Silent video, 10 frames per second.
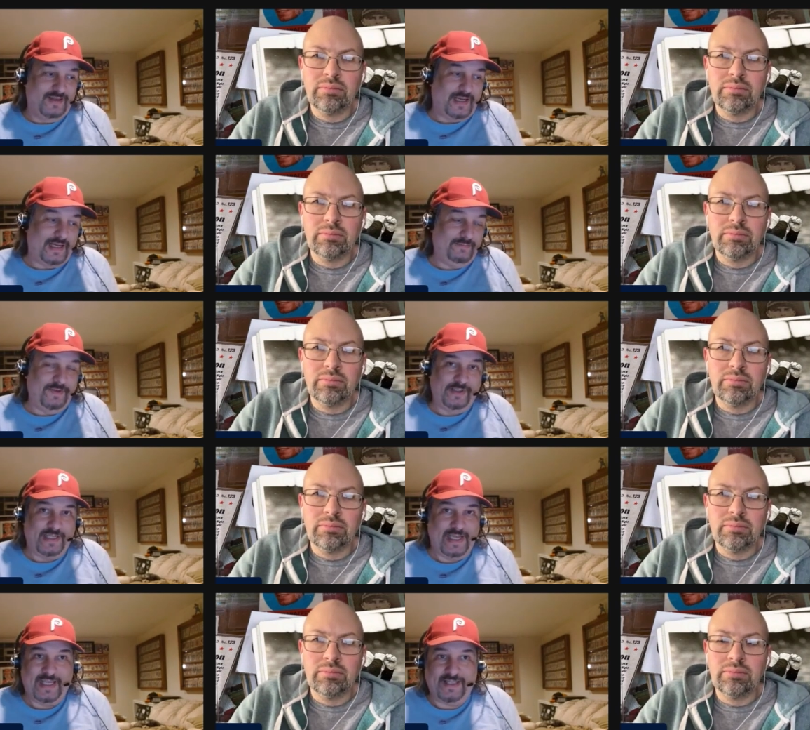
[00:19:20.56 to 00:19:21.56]
Speaker 1: I
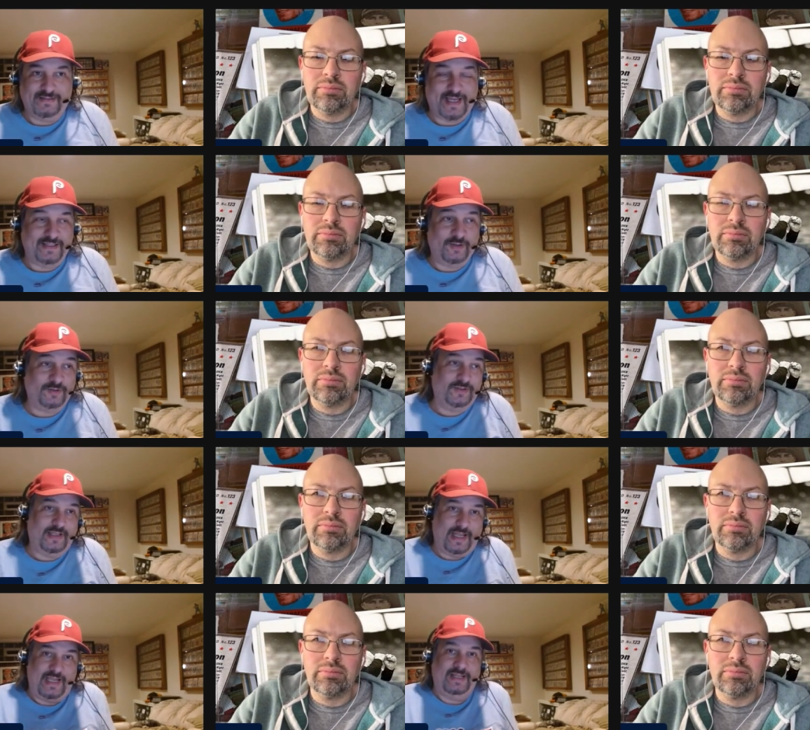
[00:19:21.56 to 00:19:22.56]
really hate it. I don't
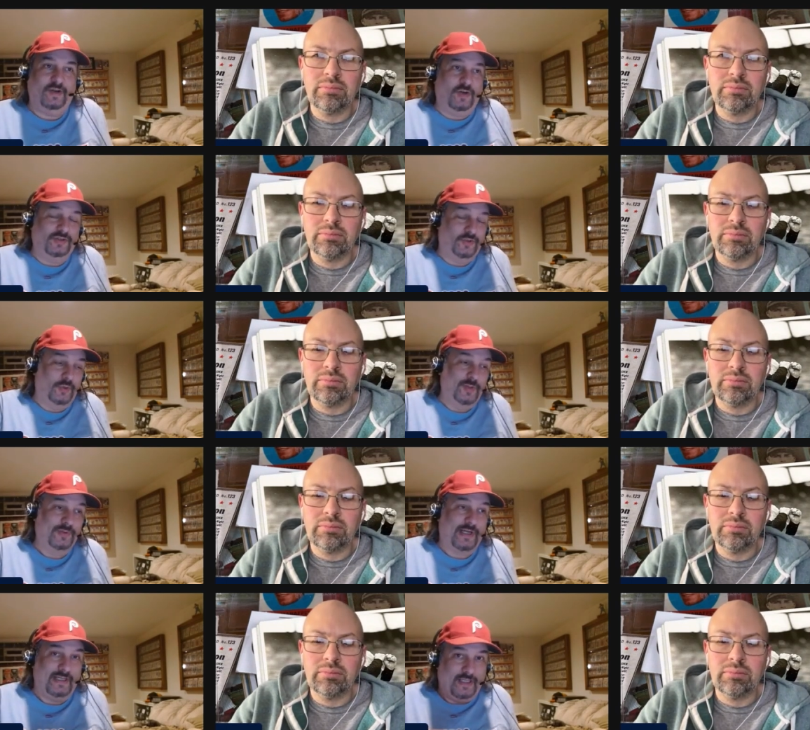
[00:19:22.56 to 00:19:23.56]
hate
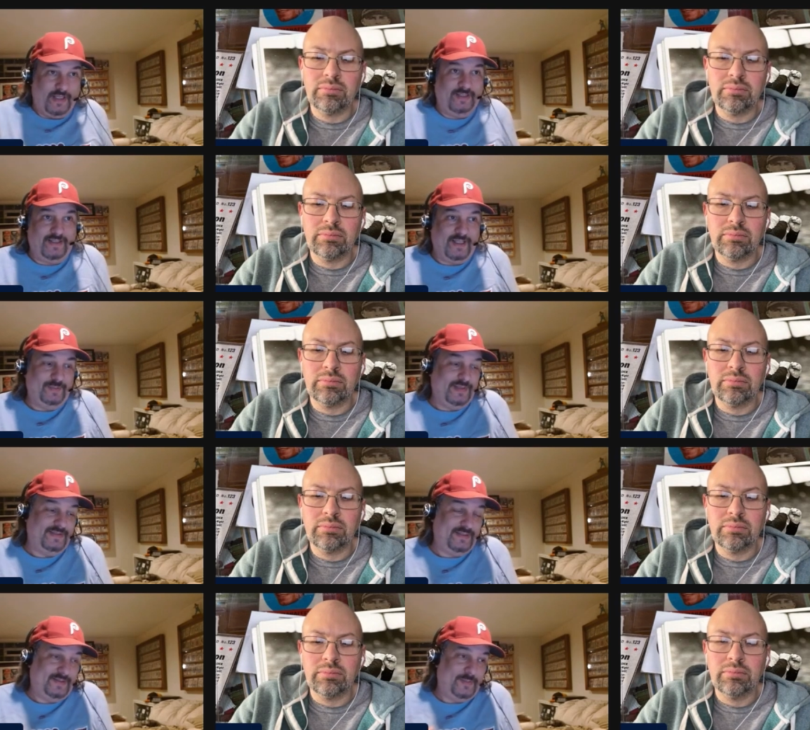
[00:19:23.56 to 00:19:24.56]
Schwarber. I like him
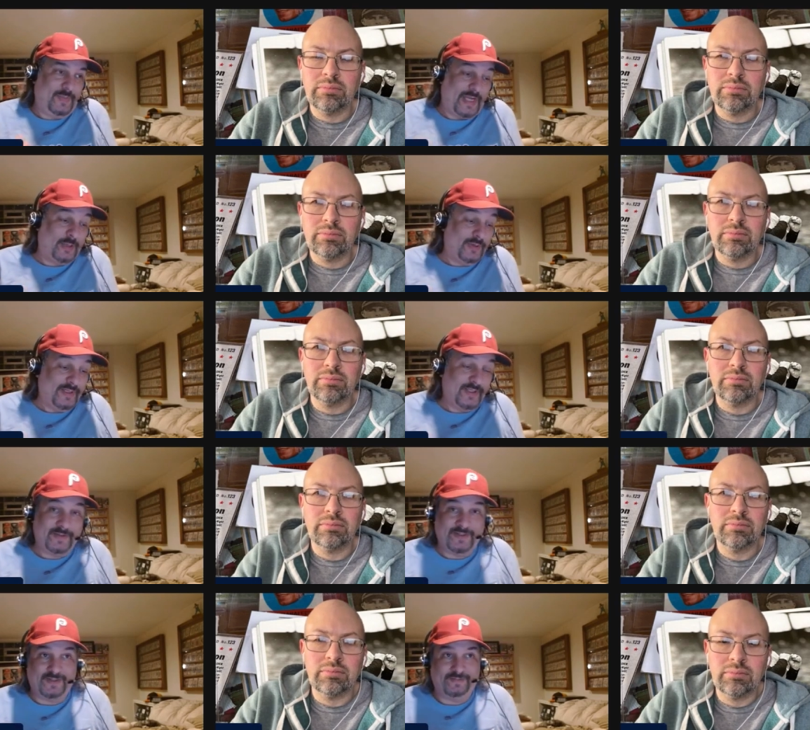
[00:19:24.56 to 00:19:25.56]
as he's a power
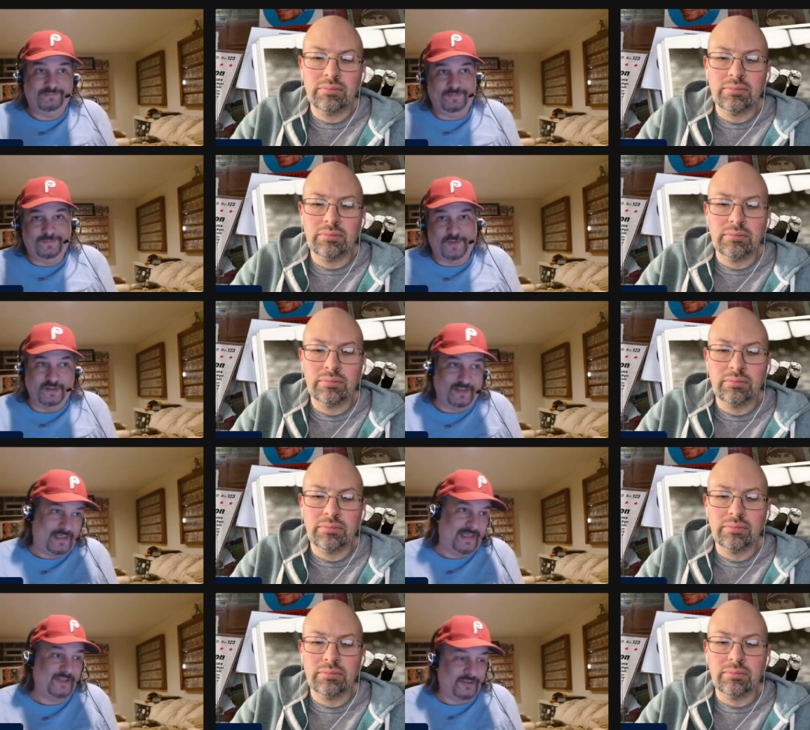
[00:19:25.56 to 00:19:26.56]
hitter. He's a fun
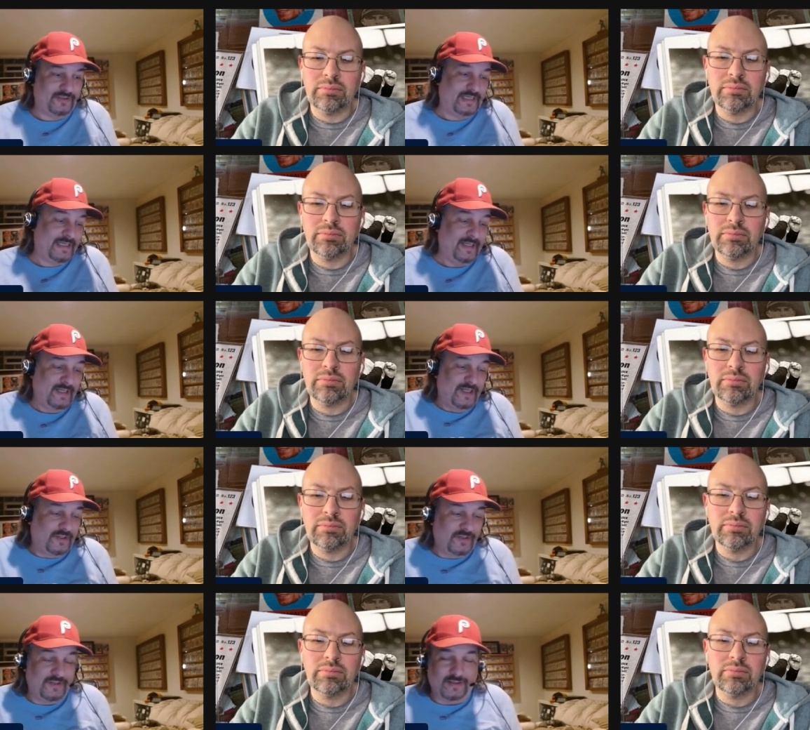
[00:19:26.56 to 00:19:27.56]
guy, good guy,
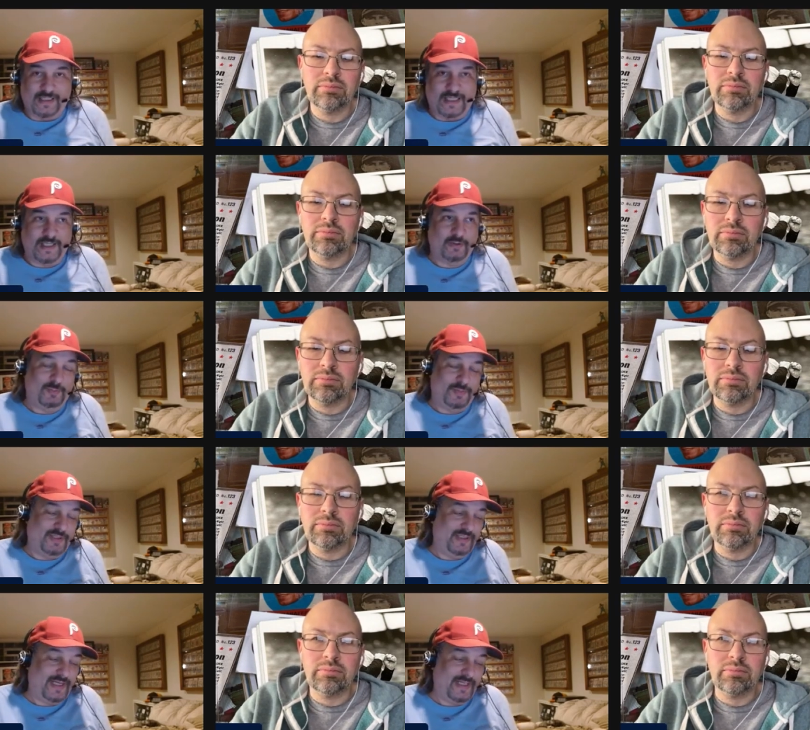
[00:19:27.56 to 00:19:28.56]
good in the locker room.
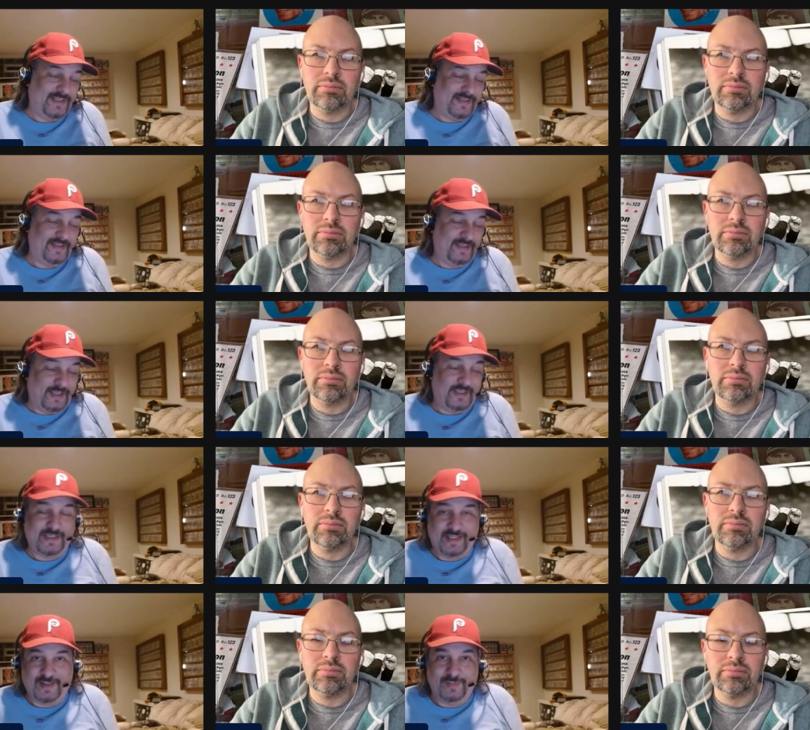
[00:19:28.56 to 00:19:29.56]
But he, I just didn't
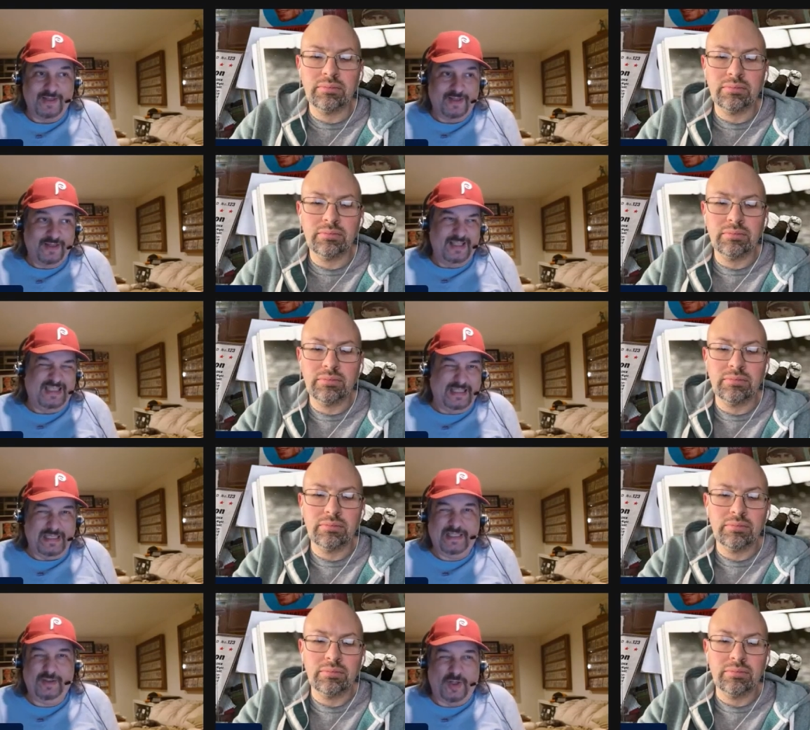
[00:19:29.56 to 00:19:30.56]
like him
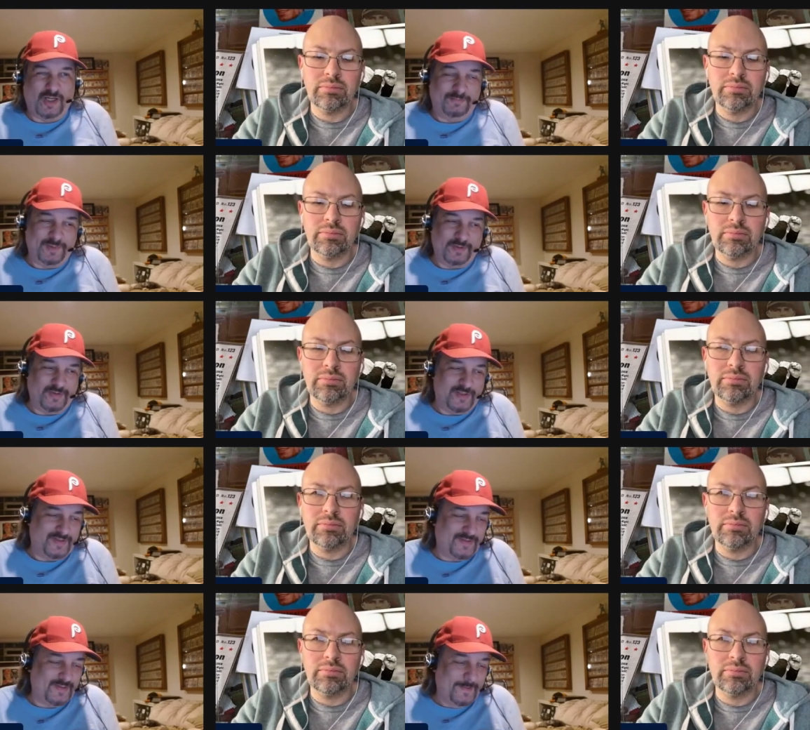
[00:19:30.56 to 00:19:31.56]
leading off
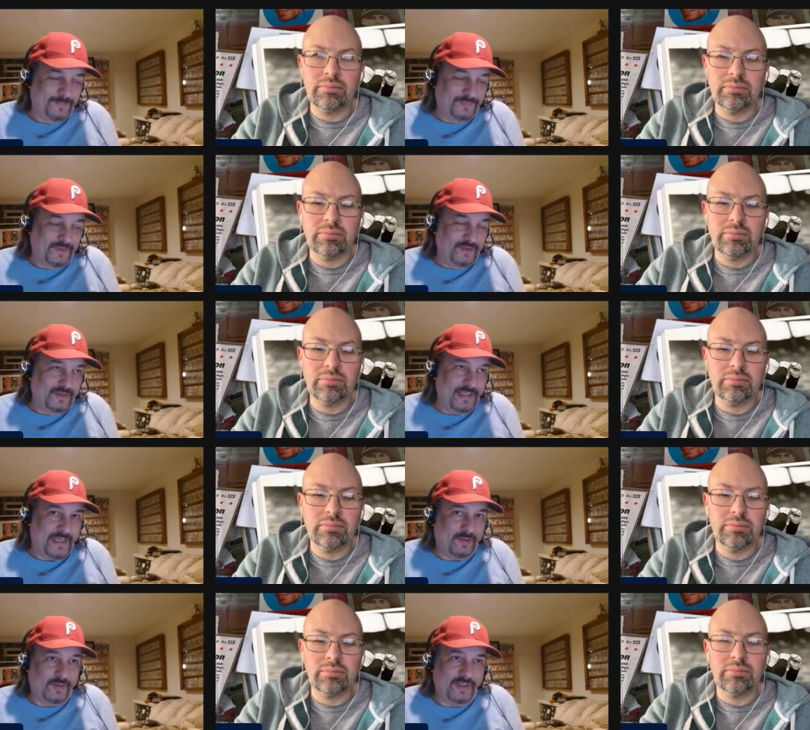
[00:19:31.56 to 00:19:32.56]
because
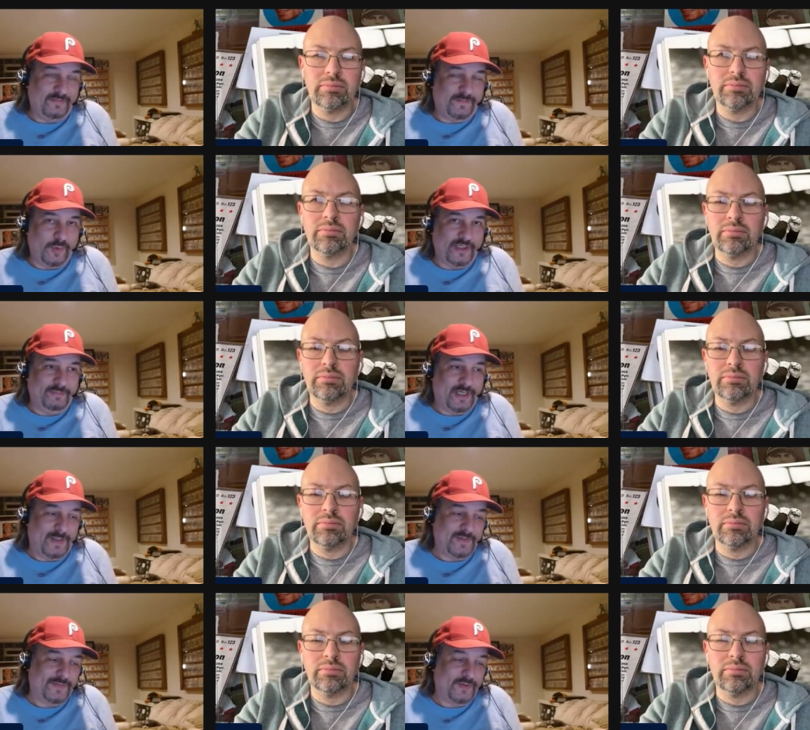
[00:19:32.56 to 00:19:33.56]
yeah, he'll hit 40
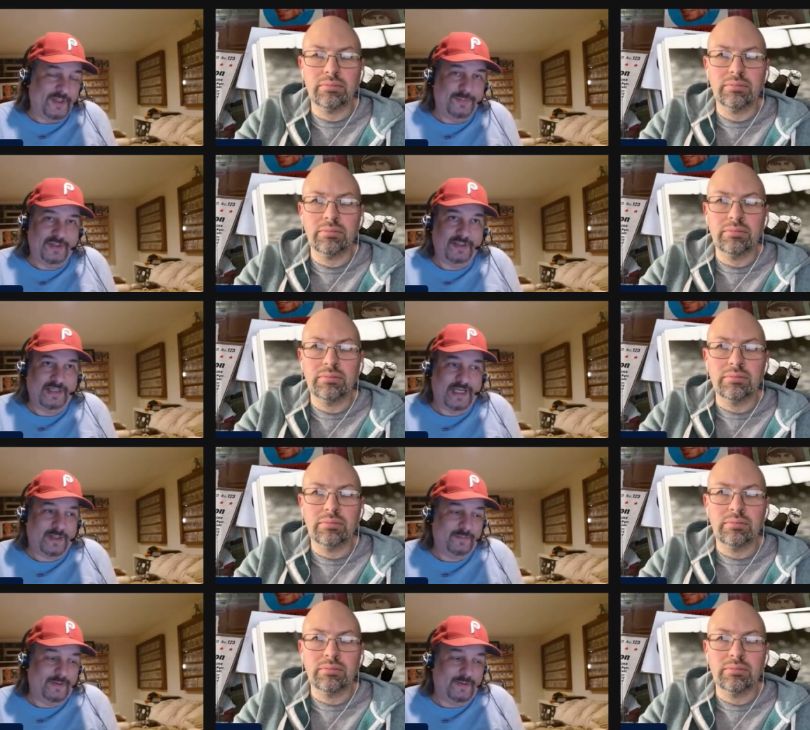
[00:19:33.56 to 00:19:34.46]
bombs for you, but you got to